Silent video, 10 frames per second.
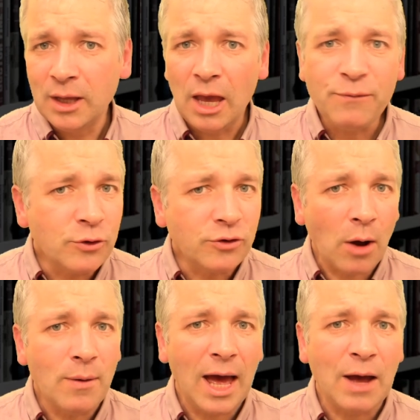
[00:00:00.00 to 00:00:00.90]
If you
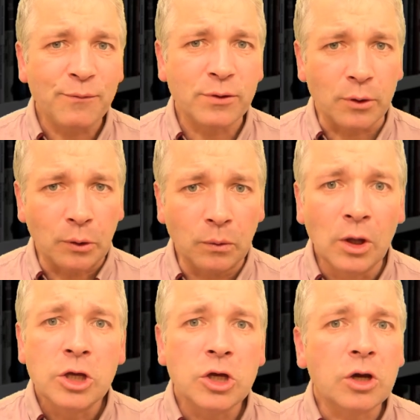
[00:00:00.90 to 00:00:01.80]
don't have to,
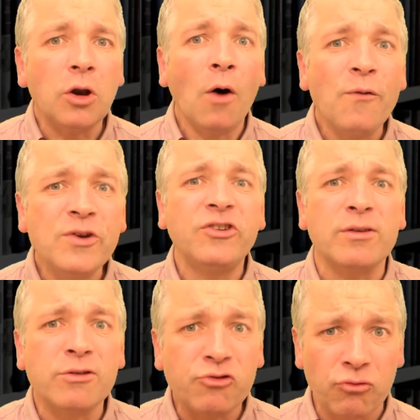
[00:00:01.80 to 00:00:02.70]
you can often
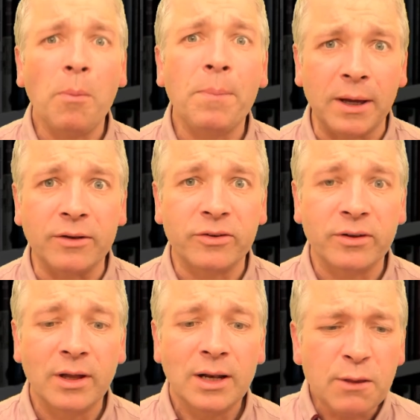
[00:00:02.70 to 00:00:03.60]
just drop it.
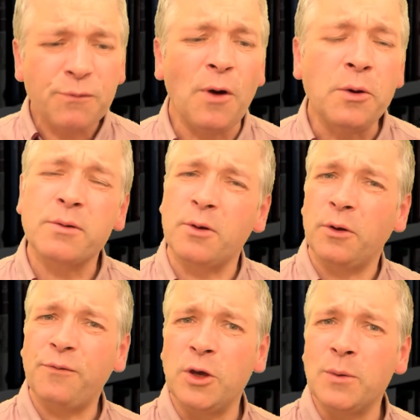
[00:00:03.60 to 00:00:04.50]
Let's focus on
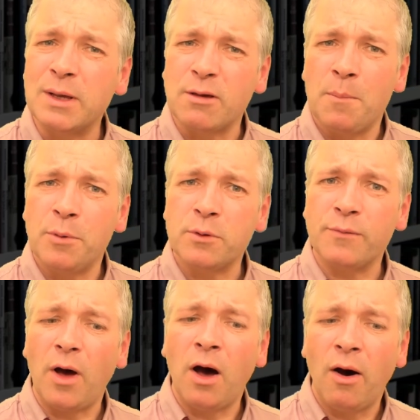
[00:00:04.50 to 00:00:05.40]
a few examples
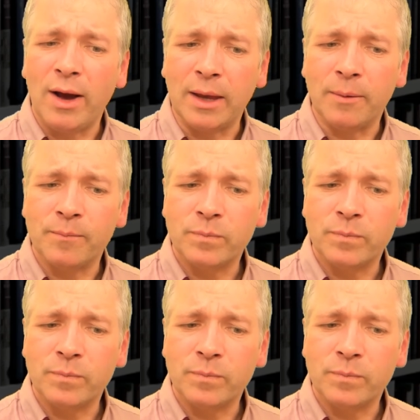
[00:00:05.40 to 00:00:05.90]
of I.